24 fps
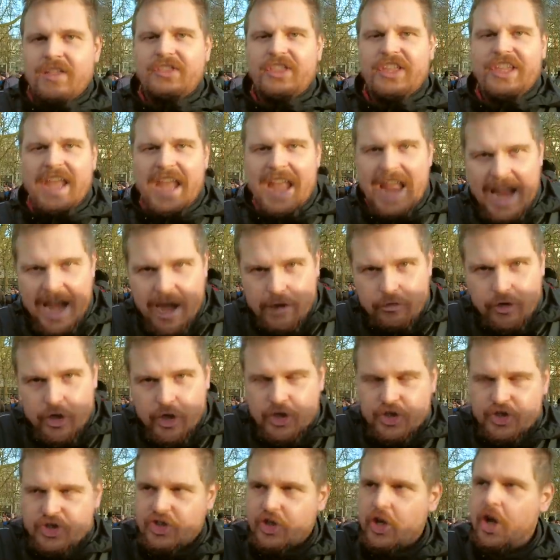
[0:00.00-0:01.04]
the
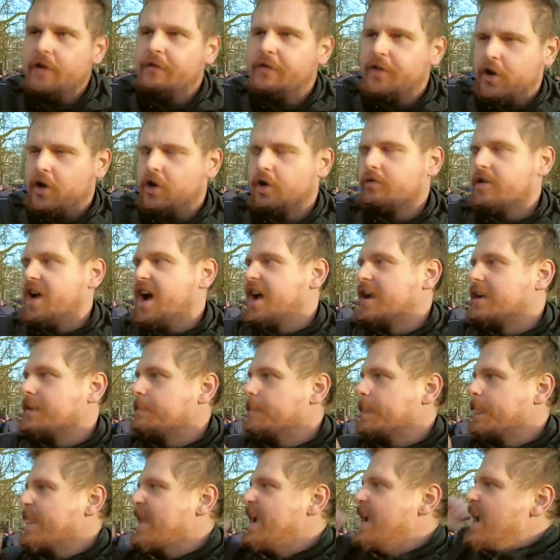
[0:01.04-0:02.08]
errors of the
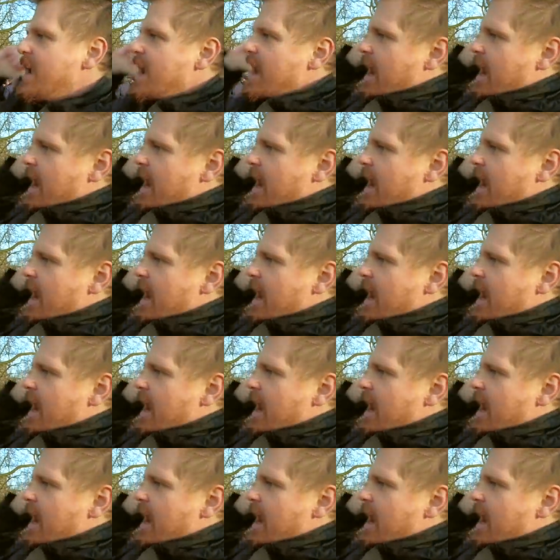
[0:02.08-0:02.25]
Quran.